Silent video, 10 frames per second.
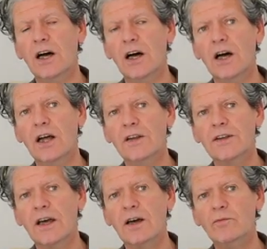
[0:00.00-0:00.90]
And
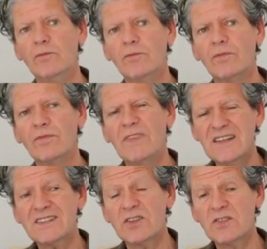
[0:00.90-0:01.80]

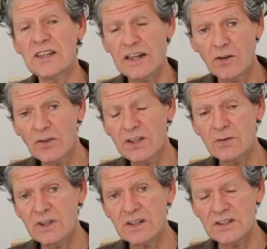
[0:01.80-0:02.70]
that sounds healthy to
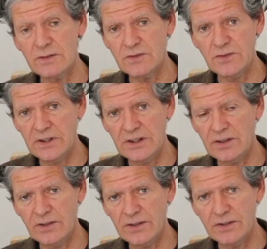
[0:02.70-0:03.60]
me. That seems far
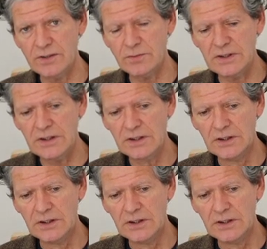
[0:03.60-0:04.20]
healthier to me.